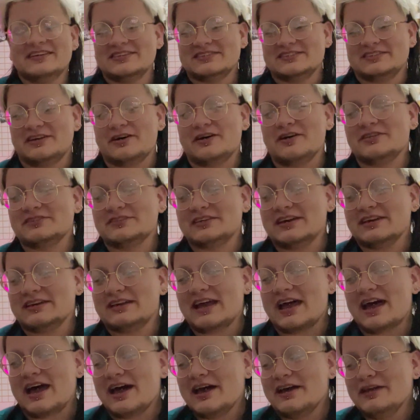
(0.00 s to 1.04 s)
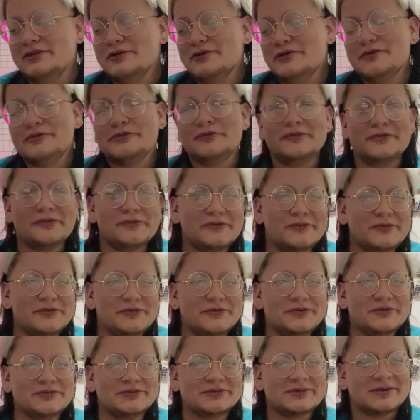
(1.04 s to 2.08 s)
So I was like, no
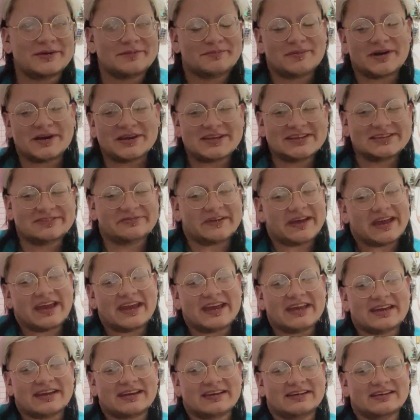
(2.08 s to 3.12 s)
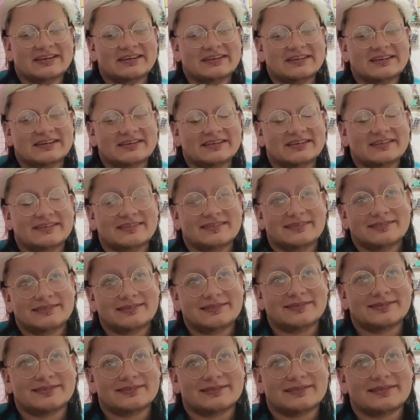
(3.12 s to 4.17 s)
rules. Money's fake.
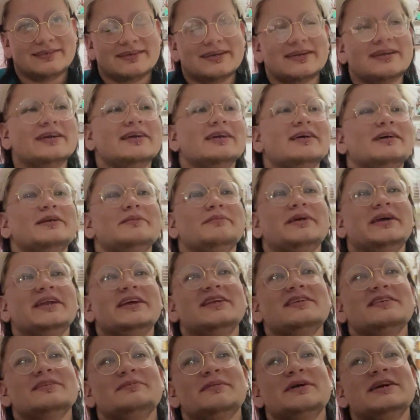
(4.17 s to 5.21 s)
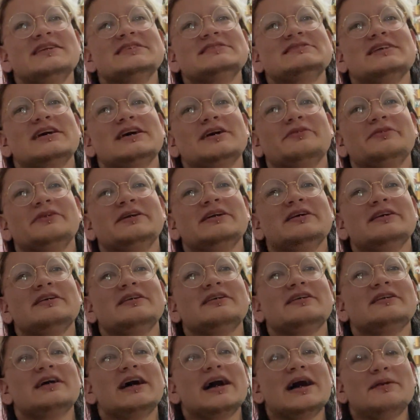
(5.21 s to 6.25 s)
Money's not
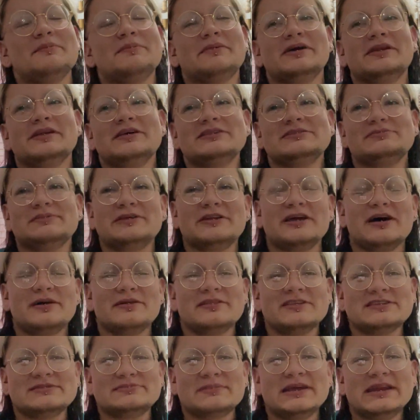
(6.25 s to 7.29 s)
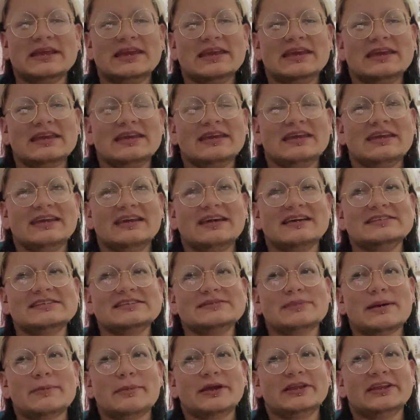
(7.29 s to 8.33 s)
real. I'm gonna spend all this money because
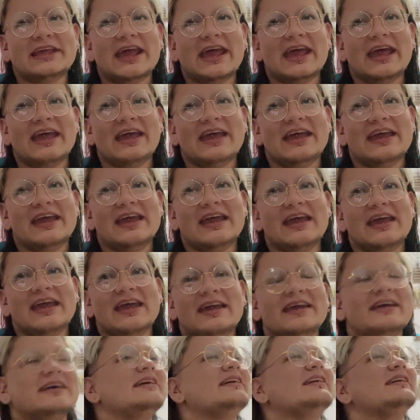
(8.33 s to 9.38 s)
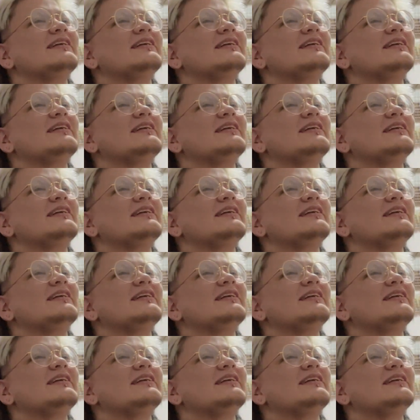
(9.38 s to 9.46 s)
it's my birthday.